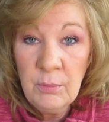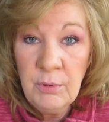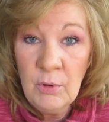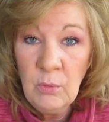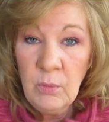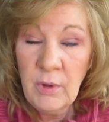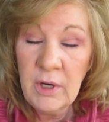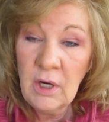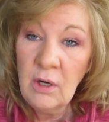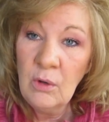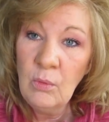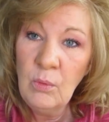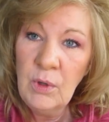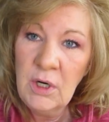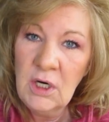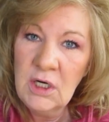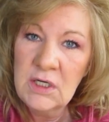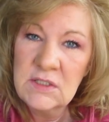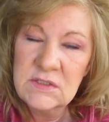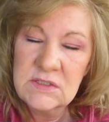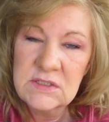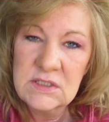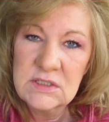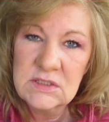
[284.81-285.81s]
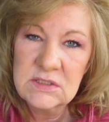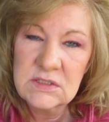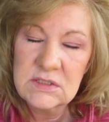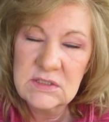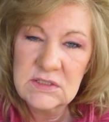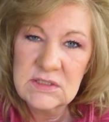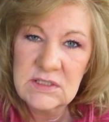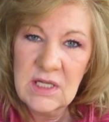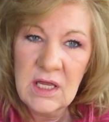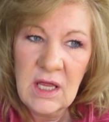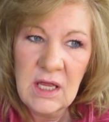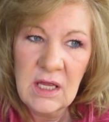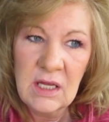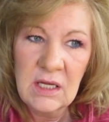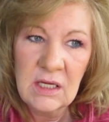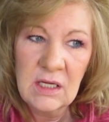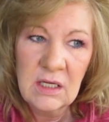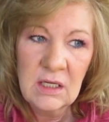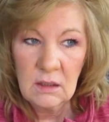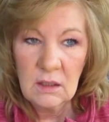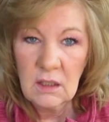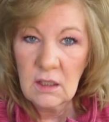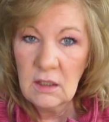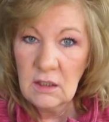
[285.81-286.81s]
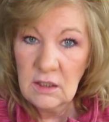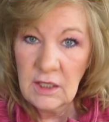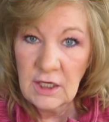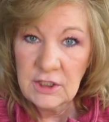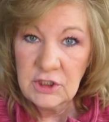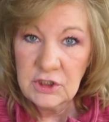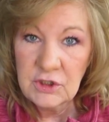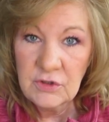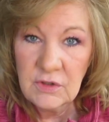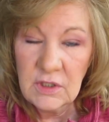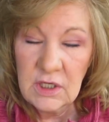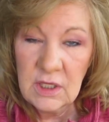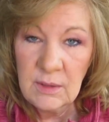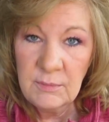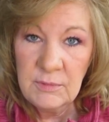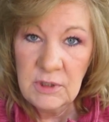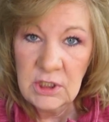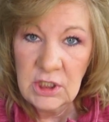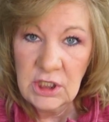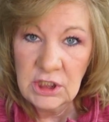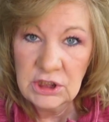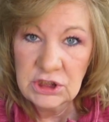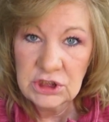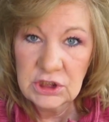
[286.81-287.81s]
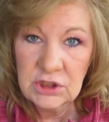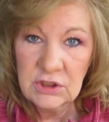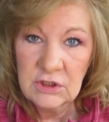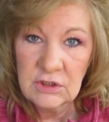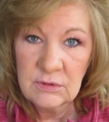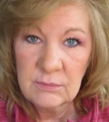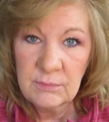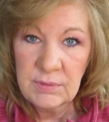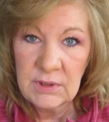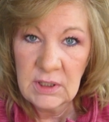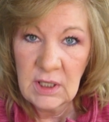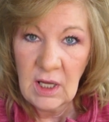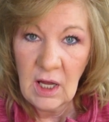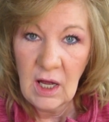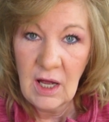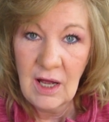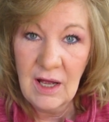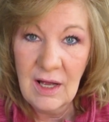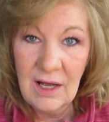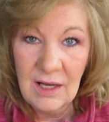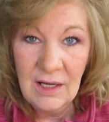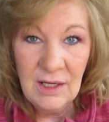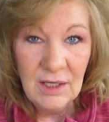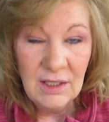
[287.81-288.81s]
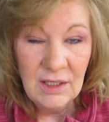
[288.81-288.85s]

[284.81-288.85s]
but where does it say collect your ammunition because